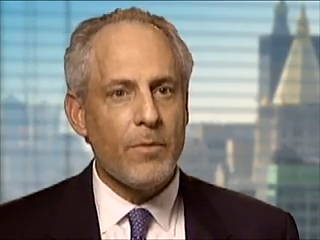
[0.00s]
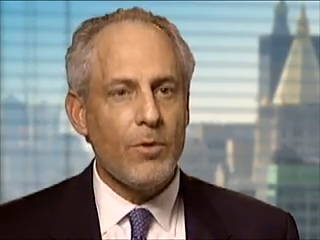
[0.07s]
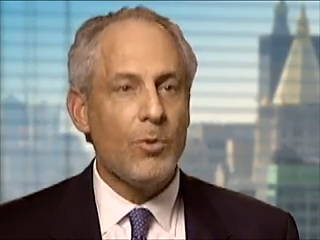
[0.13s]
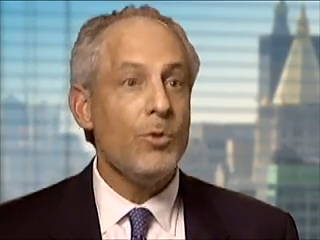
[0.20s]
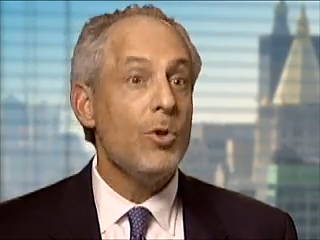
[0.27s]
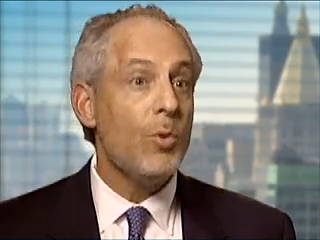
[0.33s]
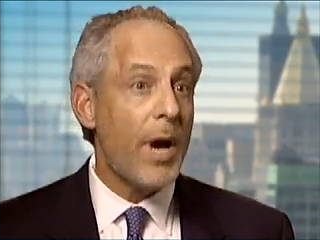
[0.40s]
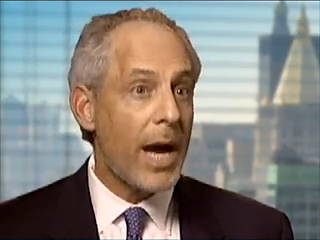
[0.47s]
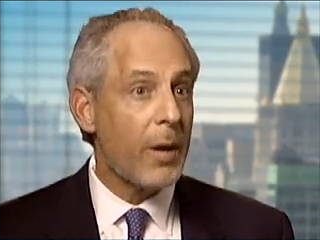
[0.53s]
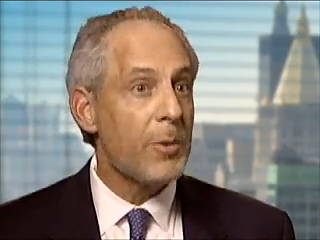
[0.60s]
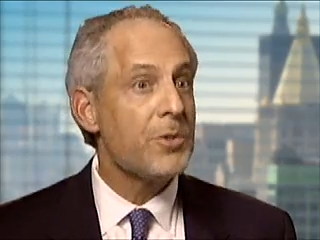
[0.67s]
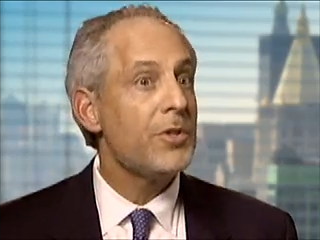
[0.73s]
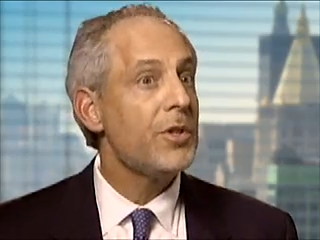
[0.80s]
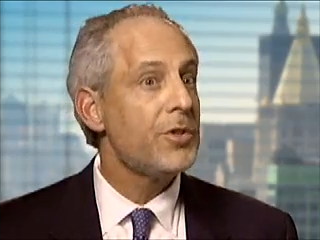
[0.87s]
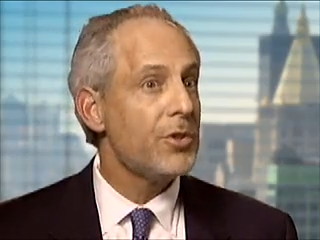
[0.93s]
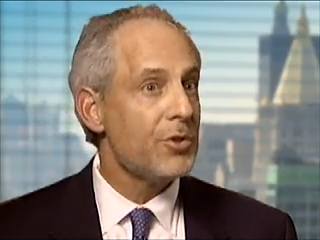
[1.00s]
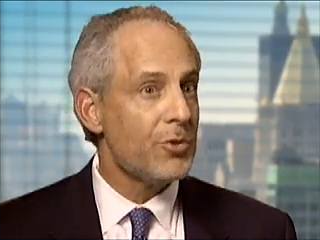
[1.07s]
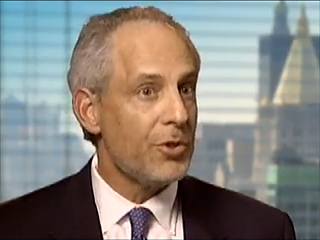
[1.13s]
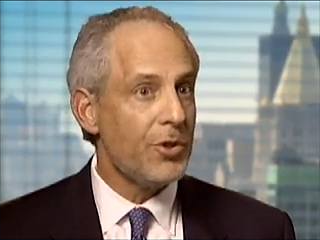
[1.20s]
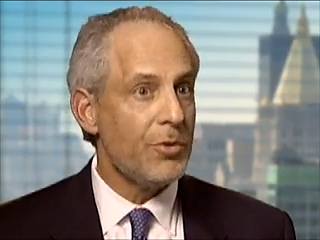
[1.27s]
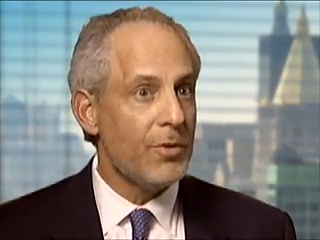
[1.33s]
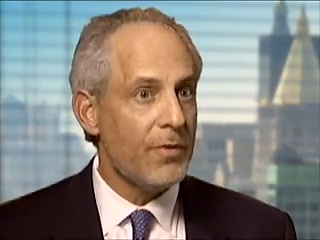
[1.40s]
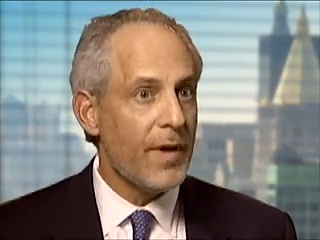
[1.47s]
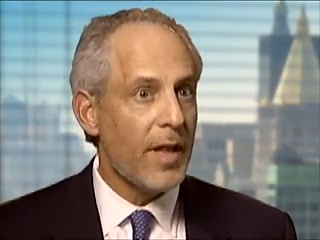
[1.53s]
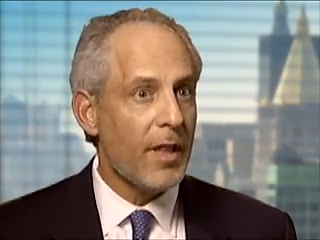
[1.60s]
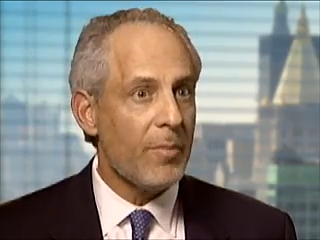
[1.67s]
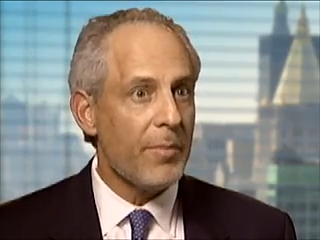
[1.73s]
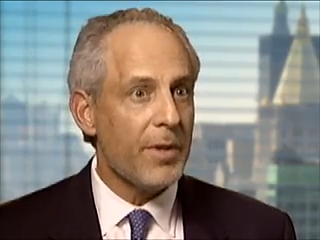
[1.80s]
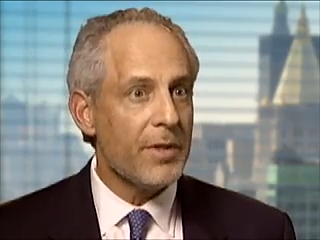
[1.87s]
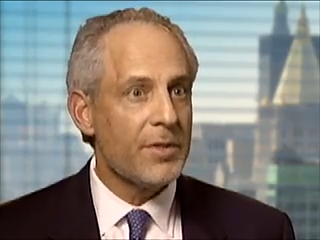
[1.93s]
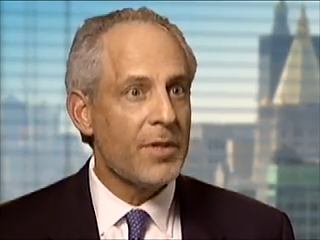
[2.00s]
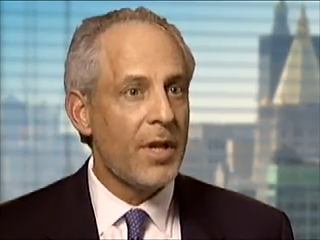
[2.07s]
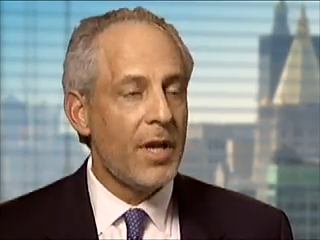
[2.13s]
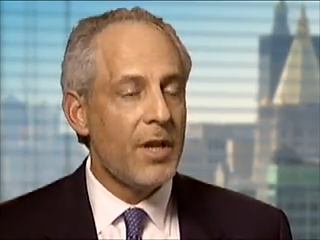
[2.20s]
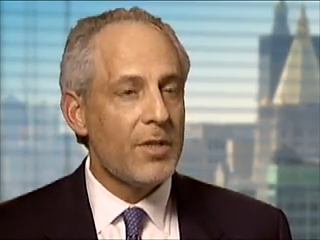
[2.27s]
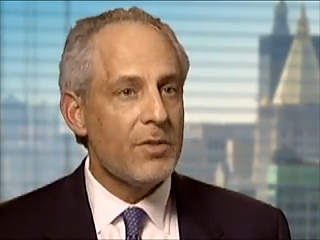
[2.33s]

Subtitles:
do new acquisitions or new developments,